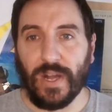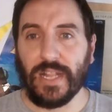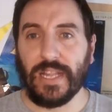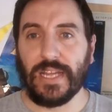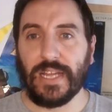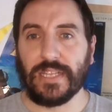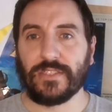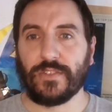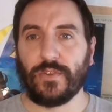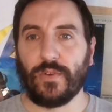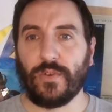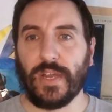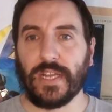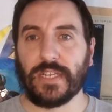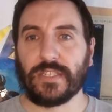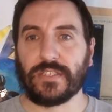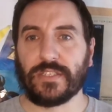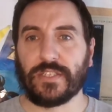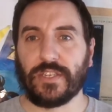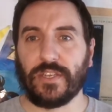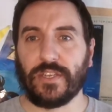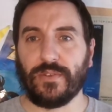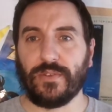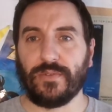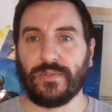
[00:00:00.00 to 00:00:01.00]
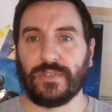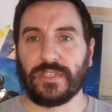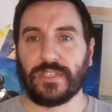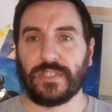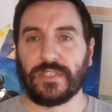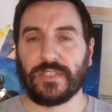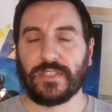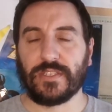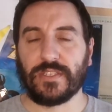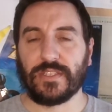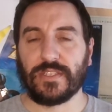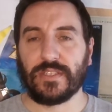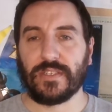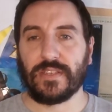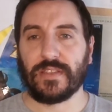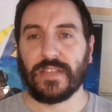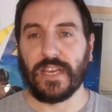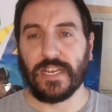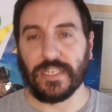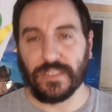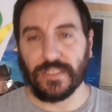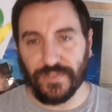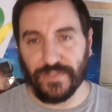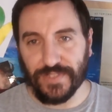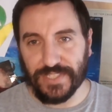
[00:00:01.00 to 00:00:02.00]
that's no excuse.
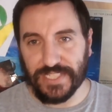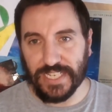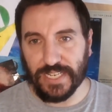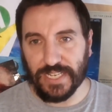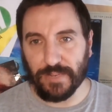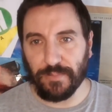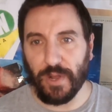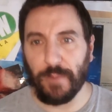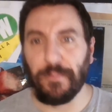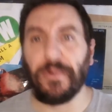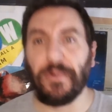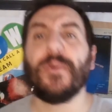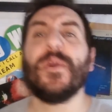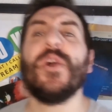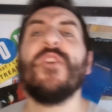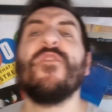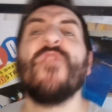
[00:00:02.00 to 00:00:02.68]
Thanks for taking part, but you're